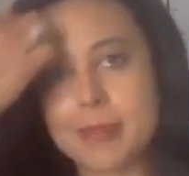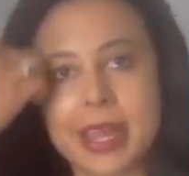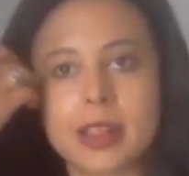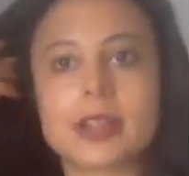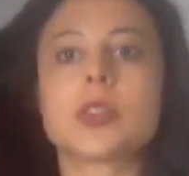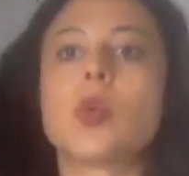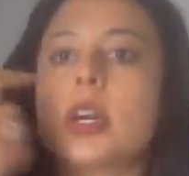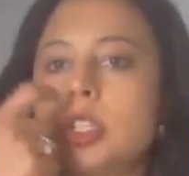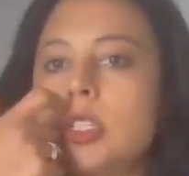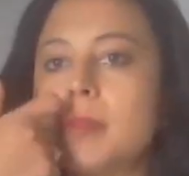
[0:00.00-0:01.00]
I get lots of
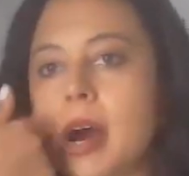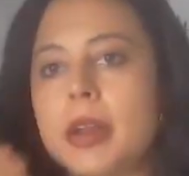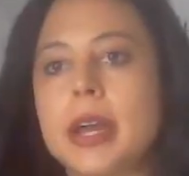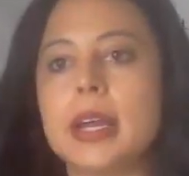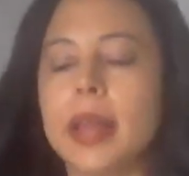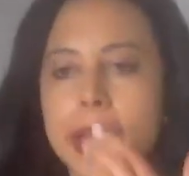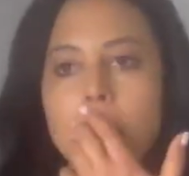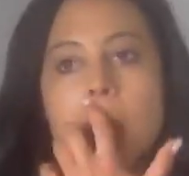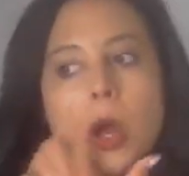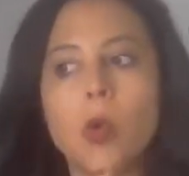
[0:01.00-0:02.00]
questions about it,
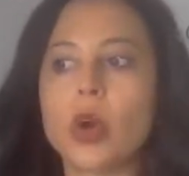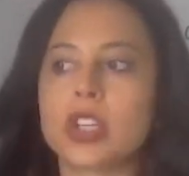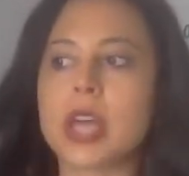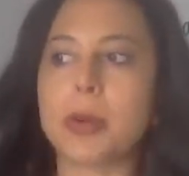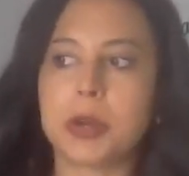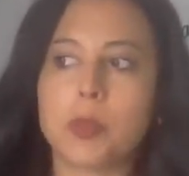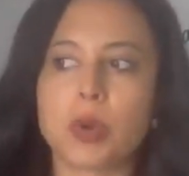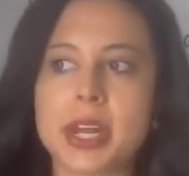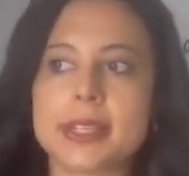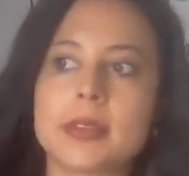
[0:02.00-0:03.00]
like which sourdough
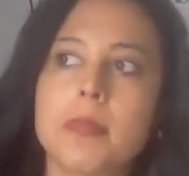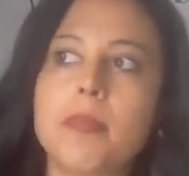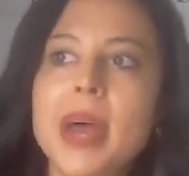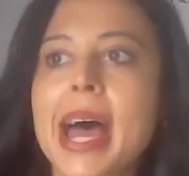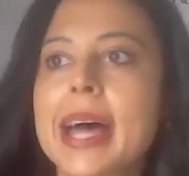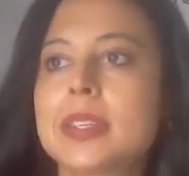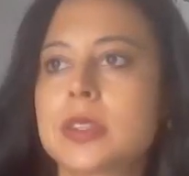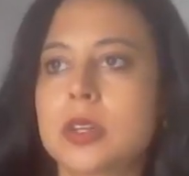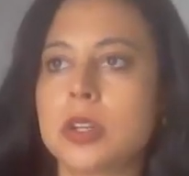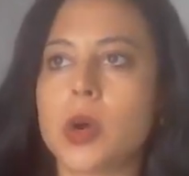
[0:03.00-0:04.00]
bread is the
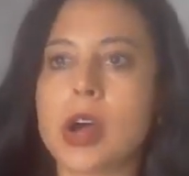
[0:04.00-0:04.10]
best, you know,